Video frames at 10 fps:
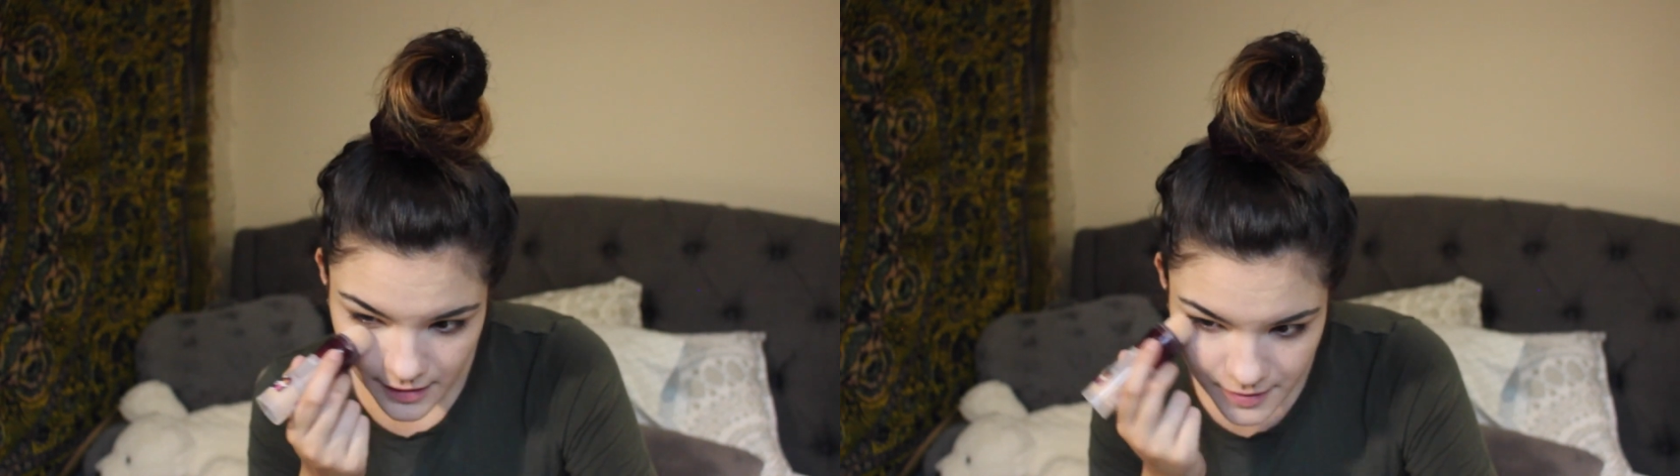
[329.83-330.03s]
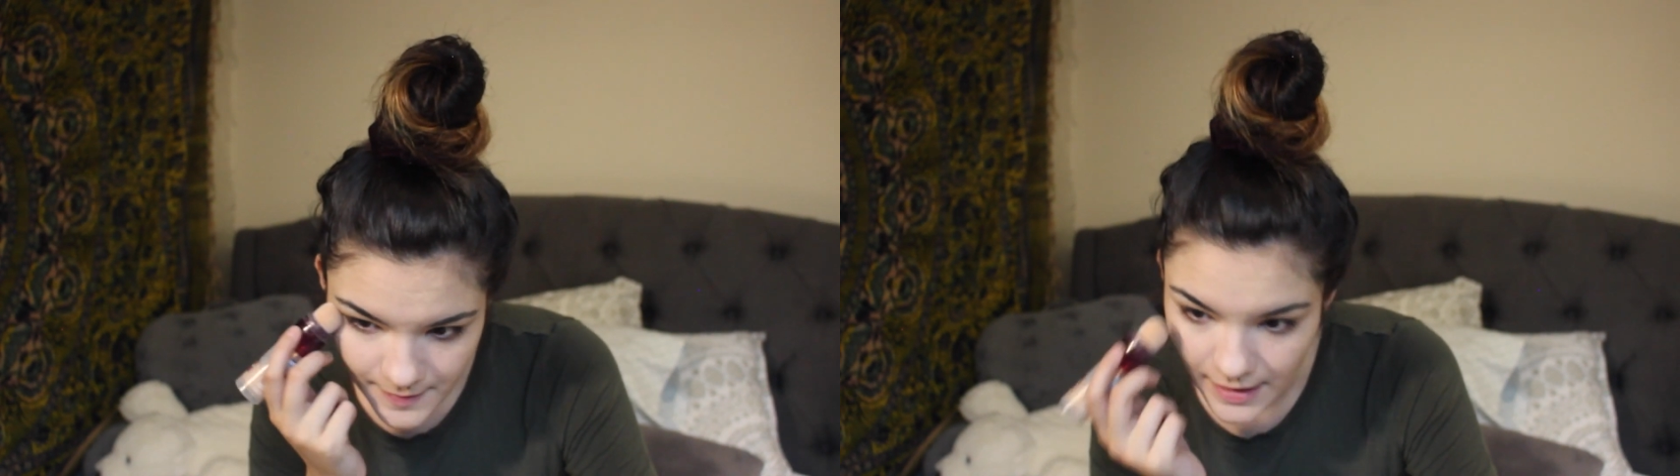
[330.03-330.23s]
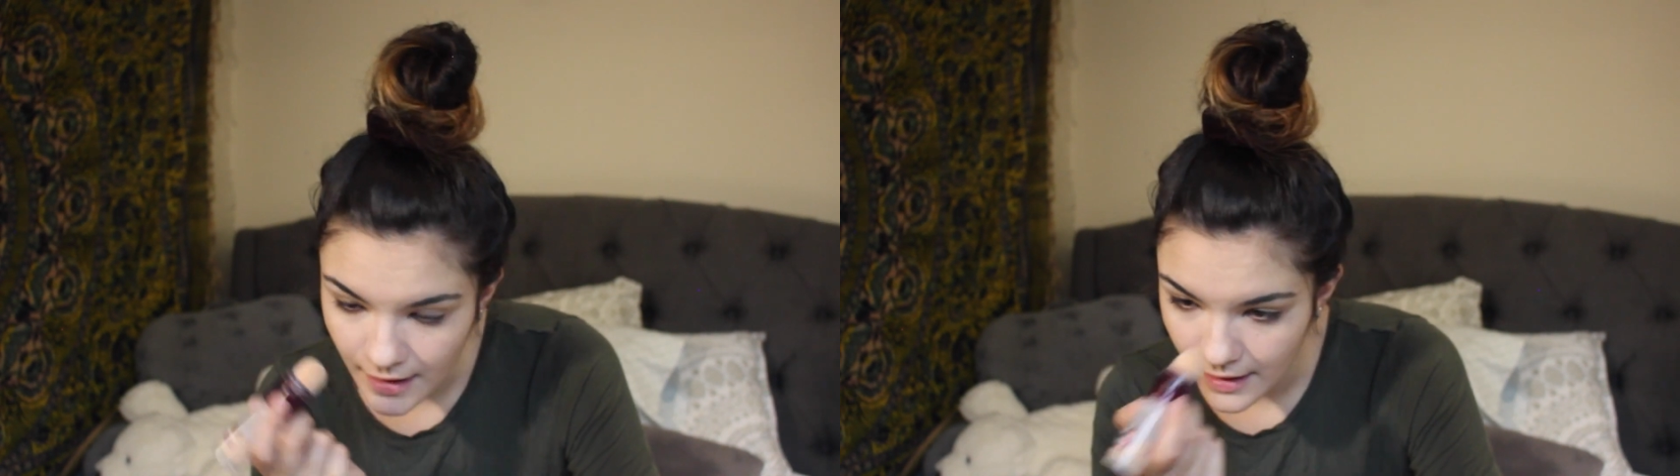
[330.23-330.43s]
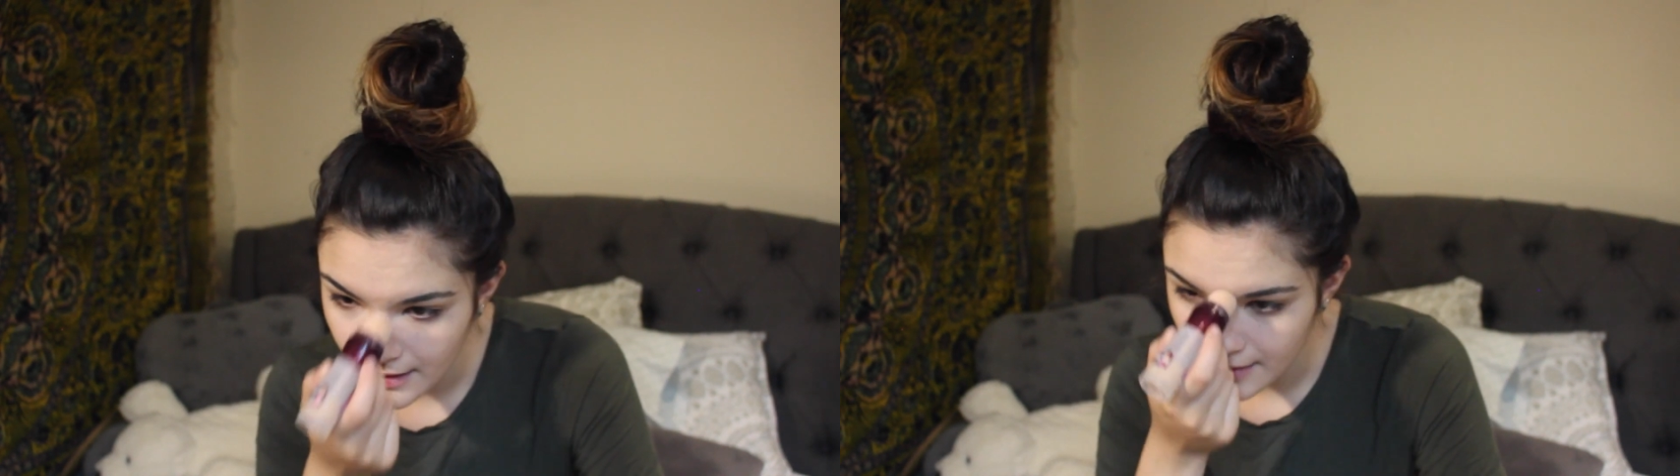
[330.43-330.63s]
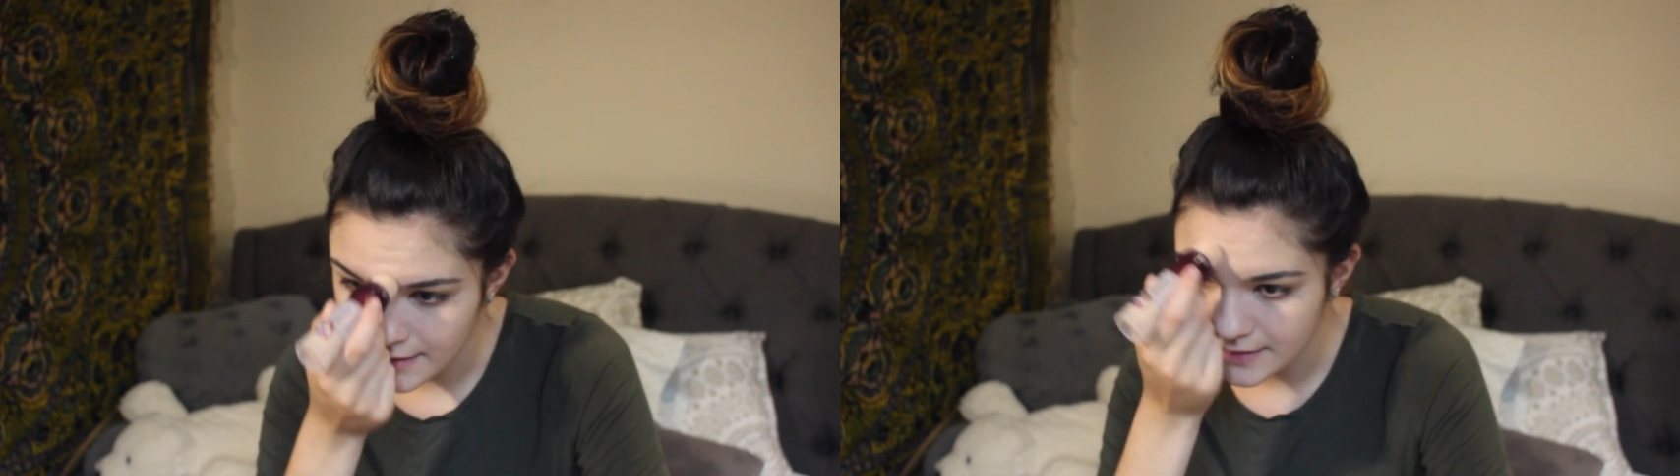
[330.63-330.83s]
under my
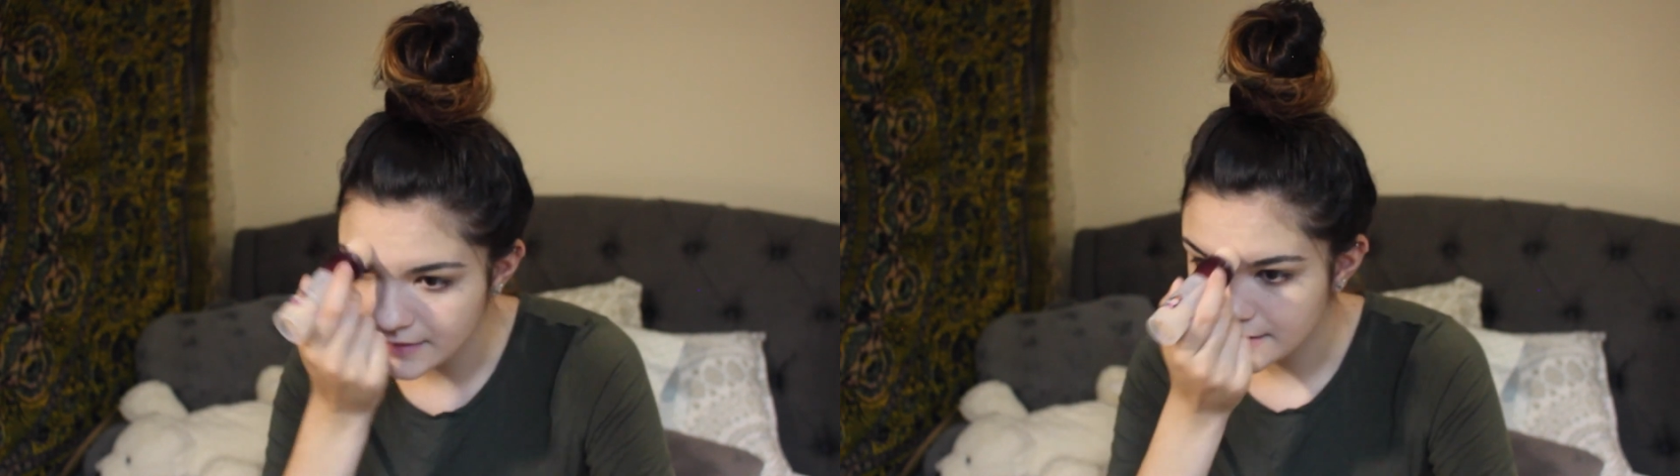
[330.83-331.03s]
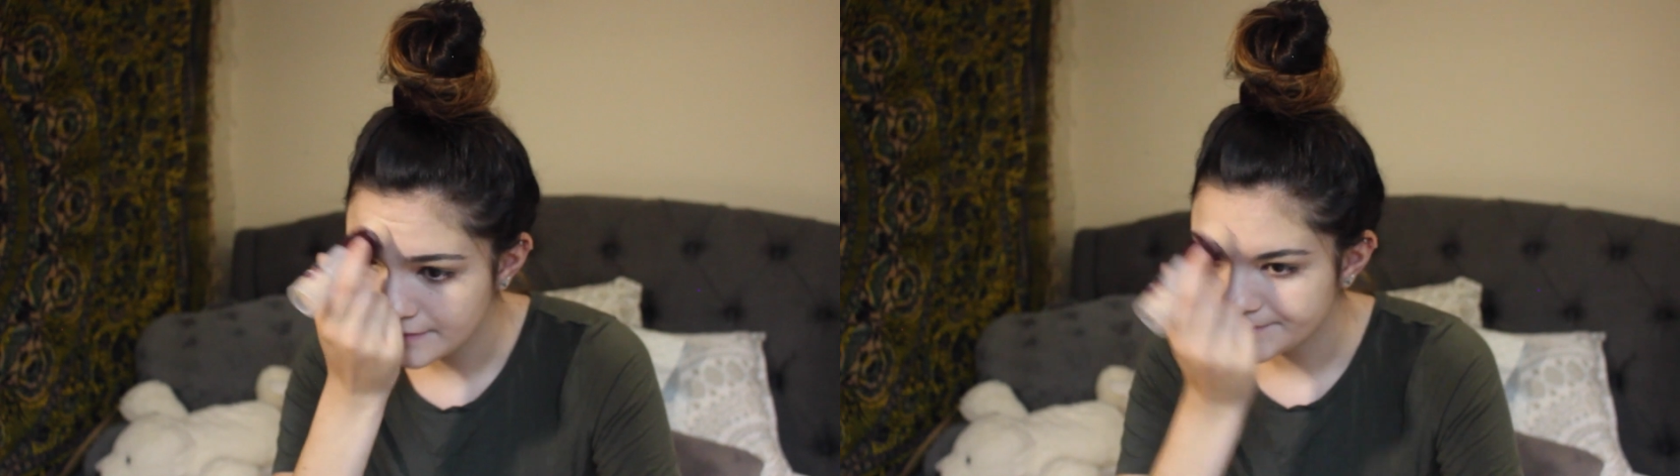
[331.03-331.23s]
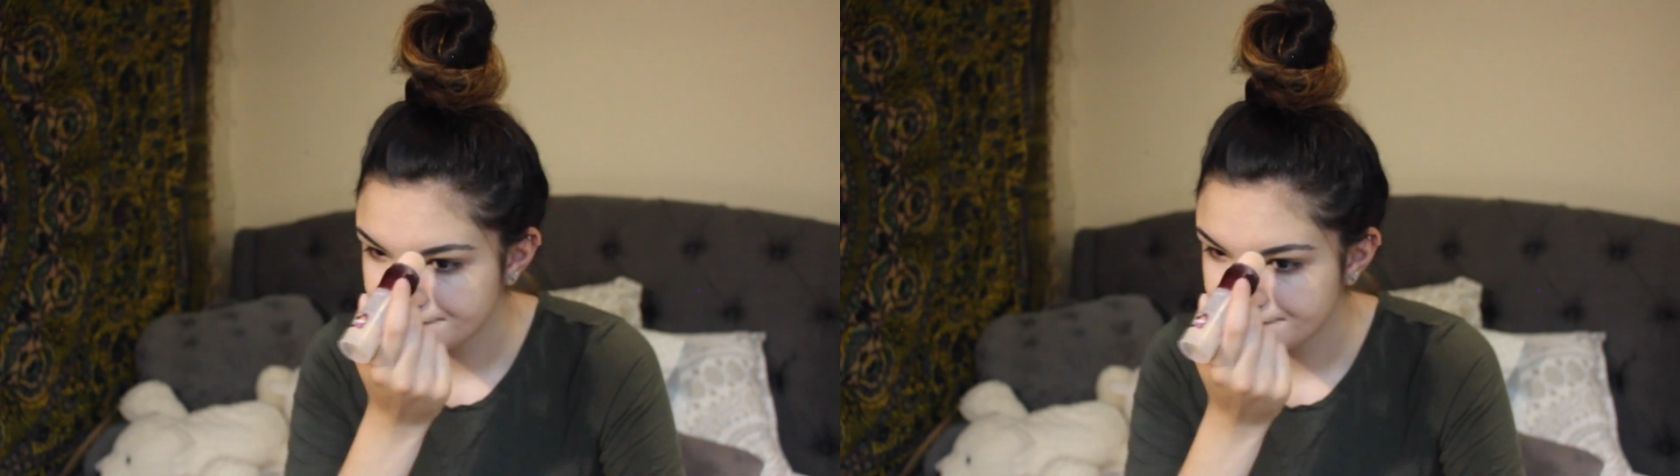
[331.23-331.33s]
eyes,